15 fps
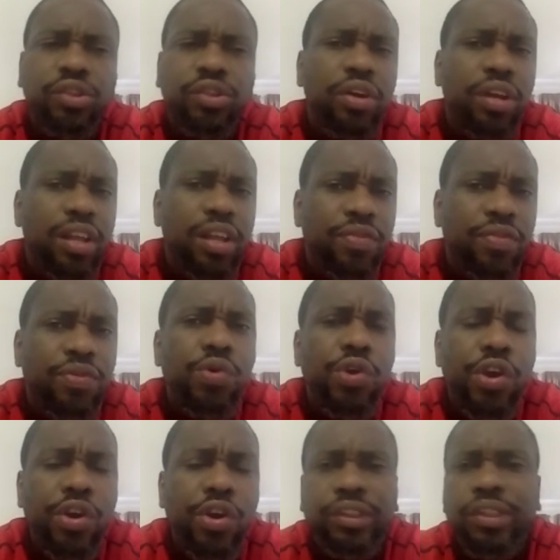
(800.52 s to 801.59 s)
started a few
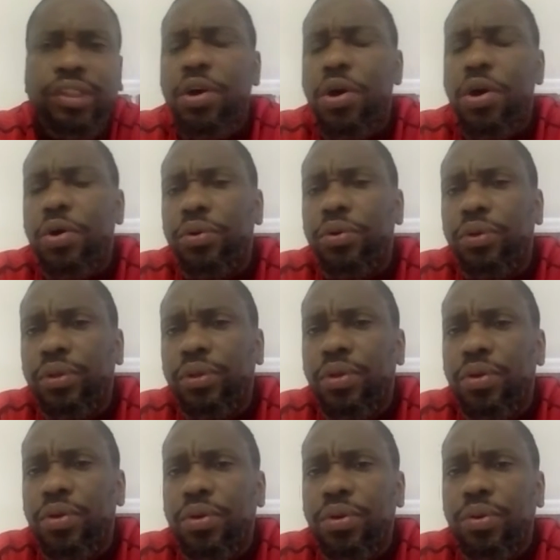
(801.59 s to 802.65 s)
years ago. You
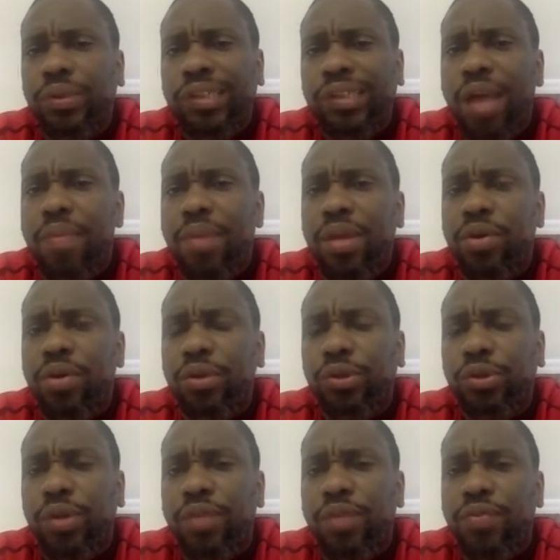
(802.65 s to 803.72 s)
know, it was coming
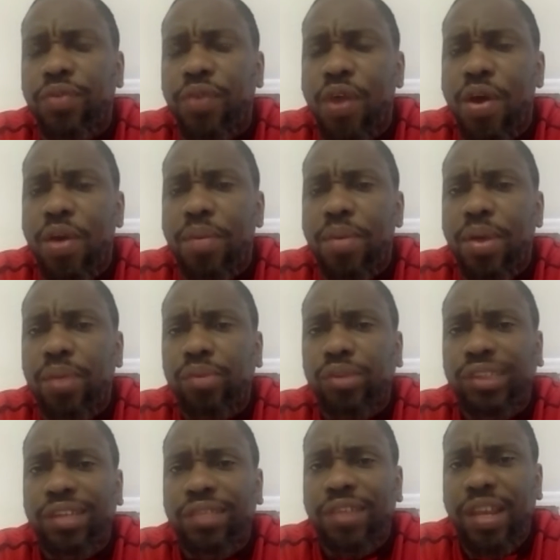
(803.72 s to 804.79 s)
usually from uh,
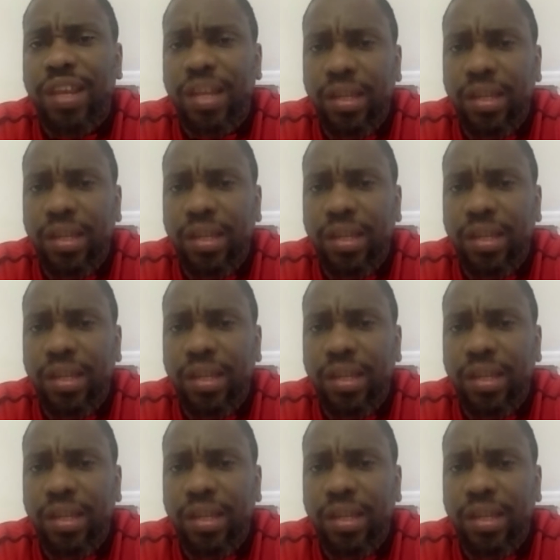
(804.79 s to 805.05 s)
Museveni